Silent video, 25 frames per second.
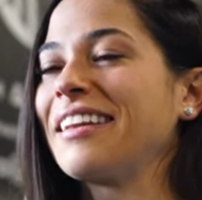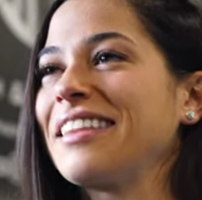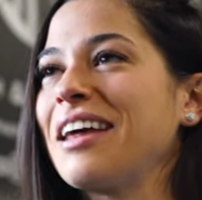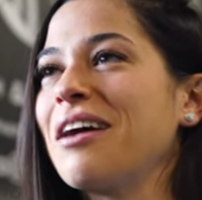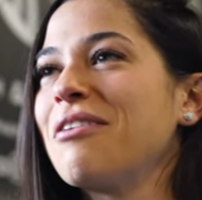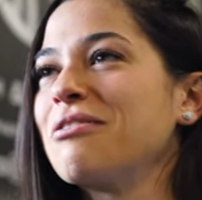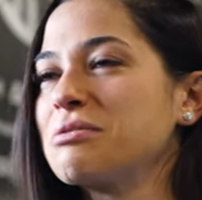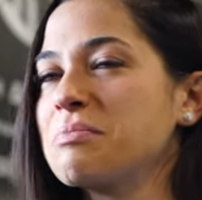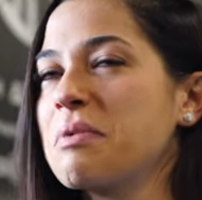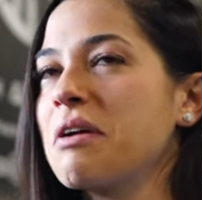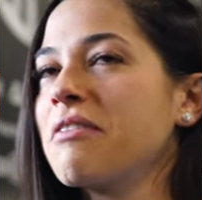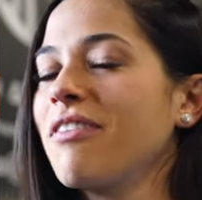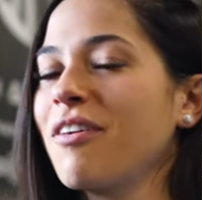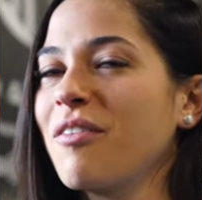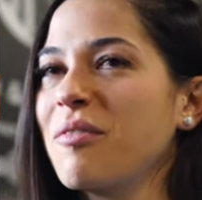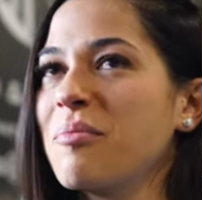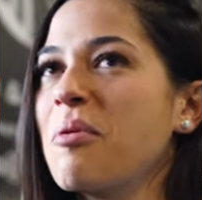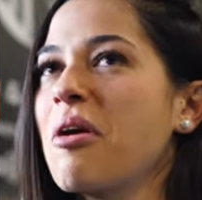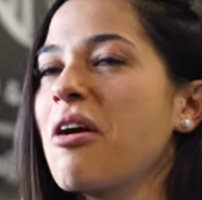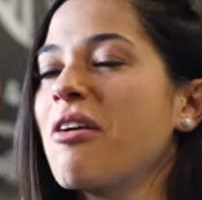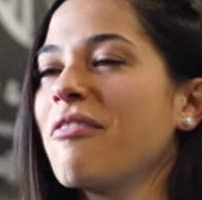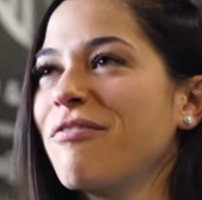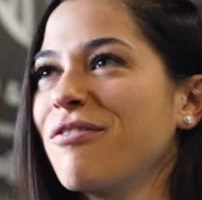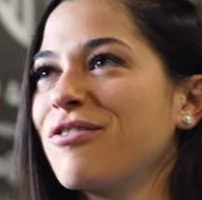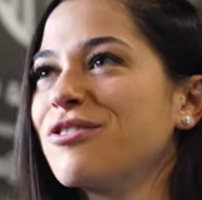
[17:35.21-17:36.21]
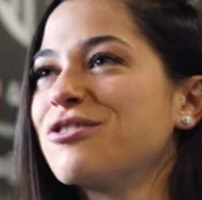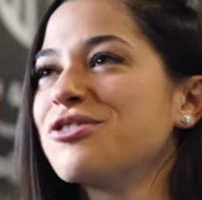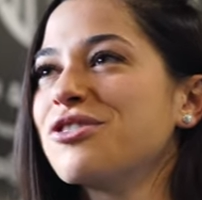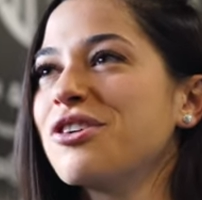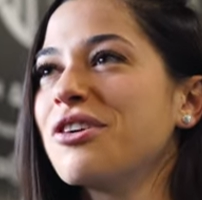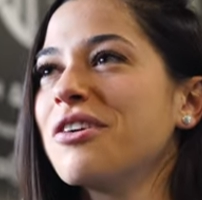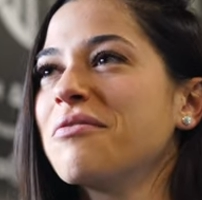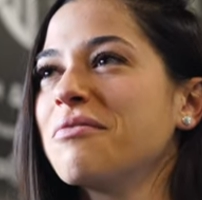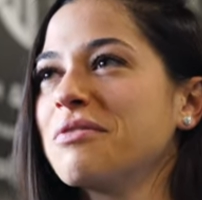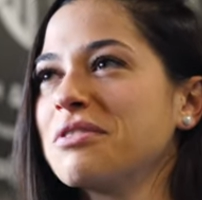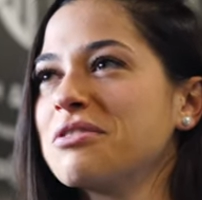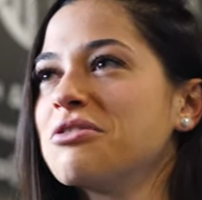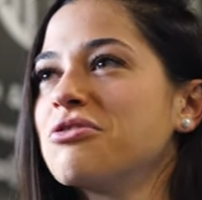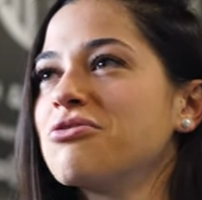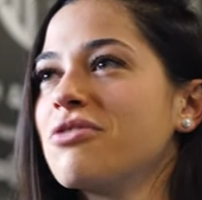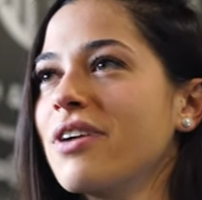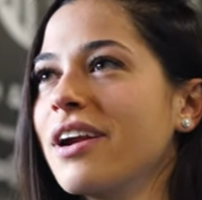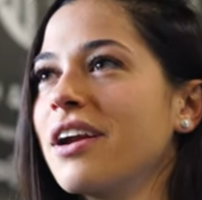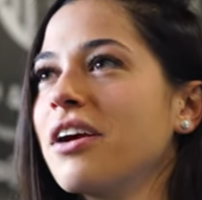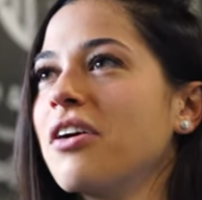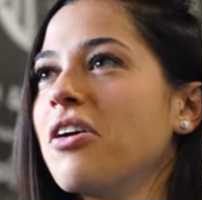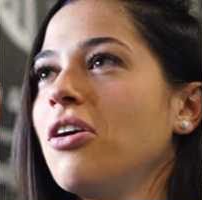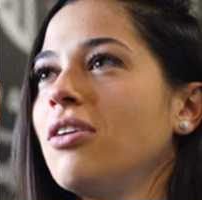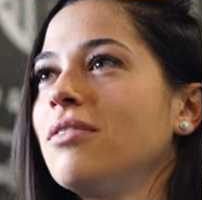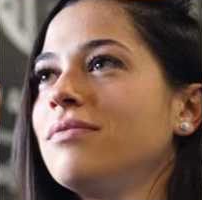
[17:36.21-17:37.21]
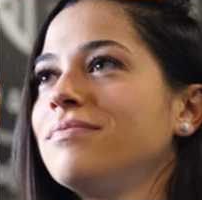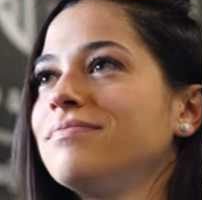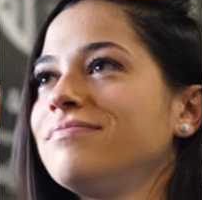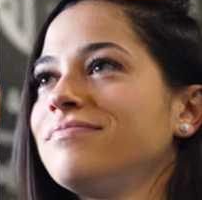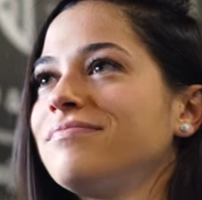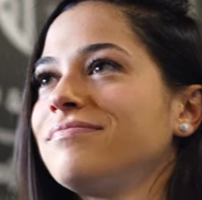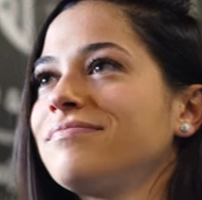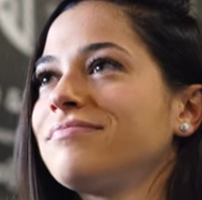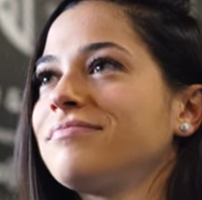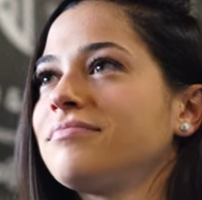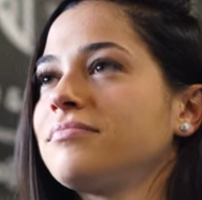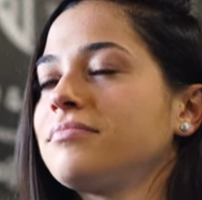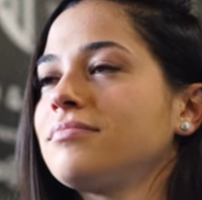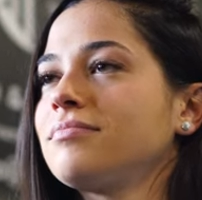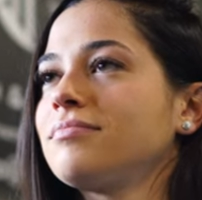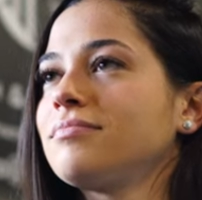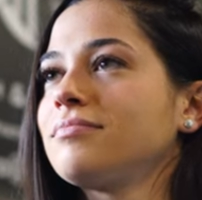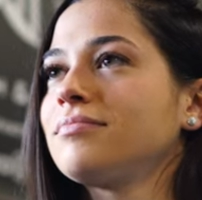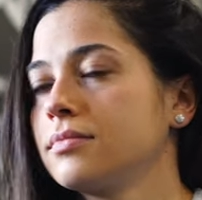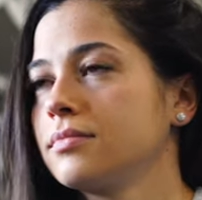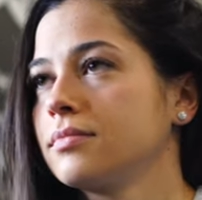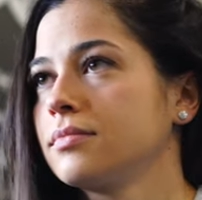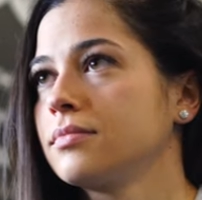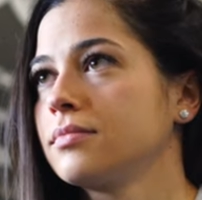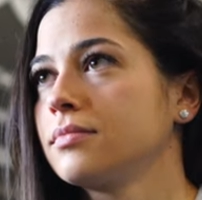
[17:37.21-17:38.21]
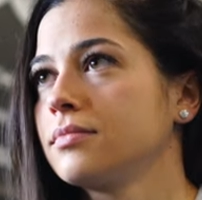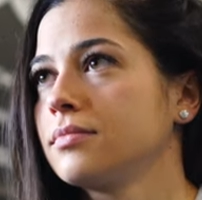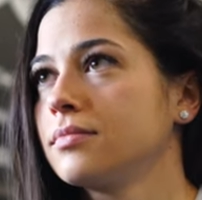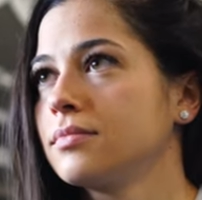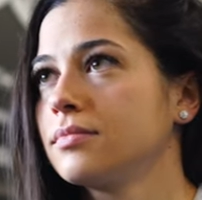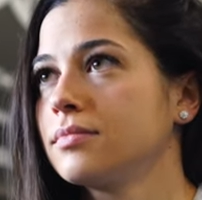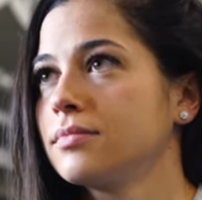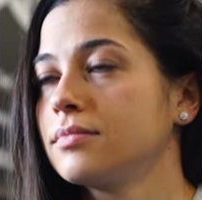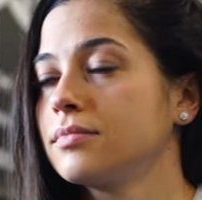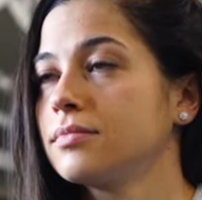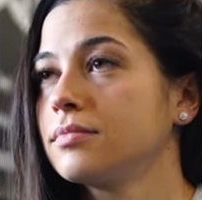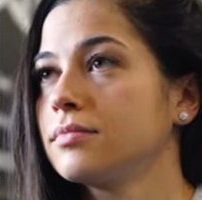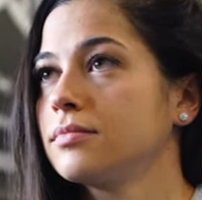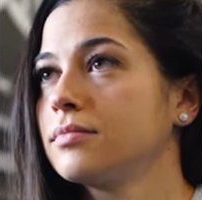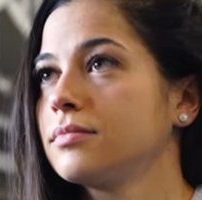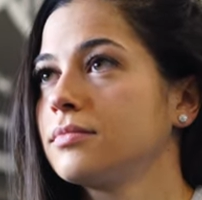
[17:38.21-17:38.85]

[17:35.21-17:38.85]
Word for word: That was my favorite part for sure. Was the training. Yeah